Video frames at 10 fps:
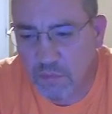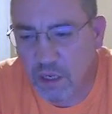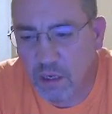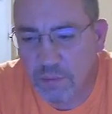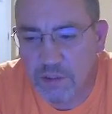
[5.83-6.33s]

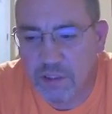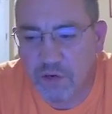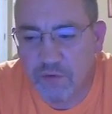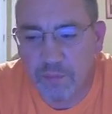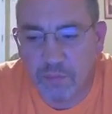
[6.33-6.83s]
Um, it's
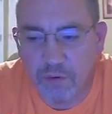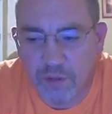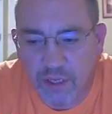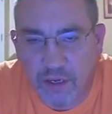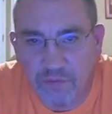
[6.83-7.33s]
November
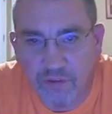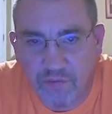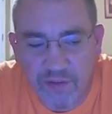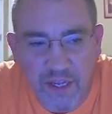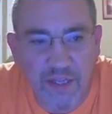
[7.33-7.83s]
the uh,
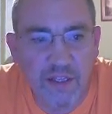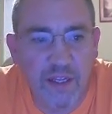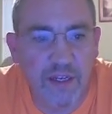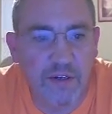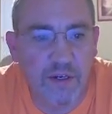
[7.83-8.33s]
15th,
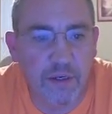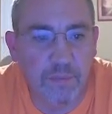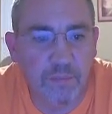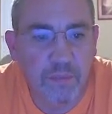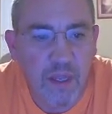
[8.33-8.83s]
and um,